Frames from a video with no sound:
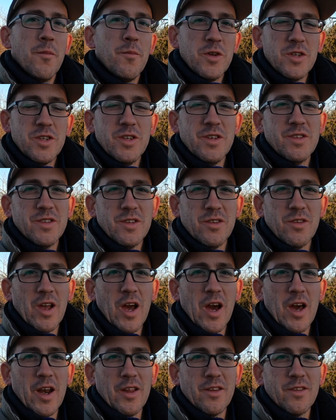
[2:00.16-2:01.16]
but she still
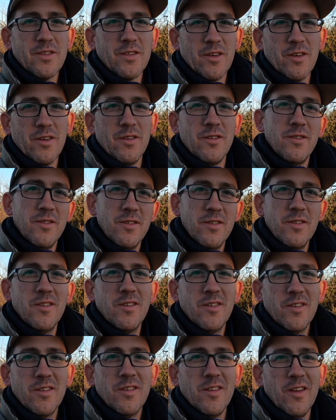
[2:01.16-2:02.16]
got it, so,
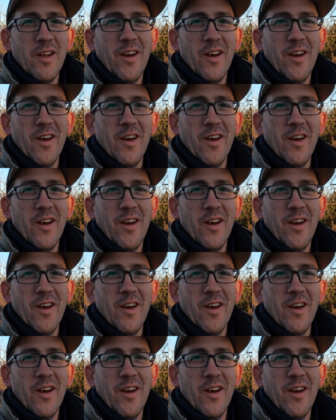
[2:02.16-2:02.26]
you